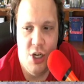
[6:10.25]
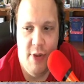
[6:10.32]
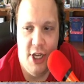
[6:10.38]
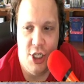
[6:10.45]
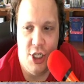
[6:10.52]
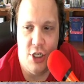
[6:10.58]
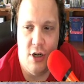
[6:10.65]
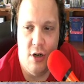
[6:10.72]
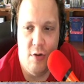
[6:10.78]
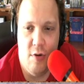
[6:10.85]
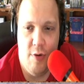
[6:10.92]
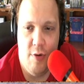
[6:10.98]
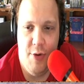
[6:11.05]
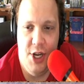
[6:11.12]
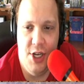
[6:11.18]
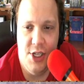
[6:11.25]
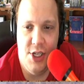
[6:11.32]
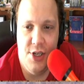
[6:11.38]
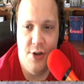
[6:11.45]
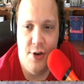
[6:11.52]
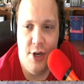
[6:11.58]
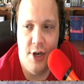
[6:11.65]
picture, what we need to
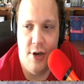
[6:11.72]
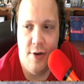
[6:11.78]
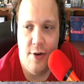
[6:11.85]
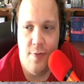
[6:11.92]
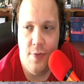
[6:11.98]
do here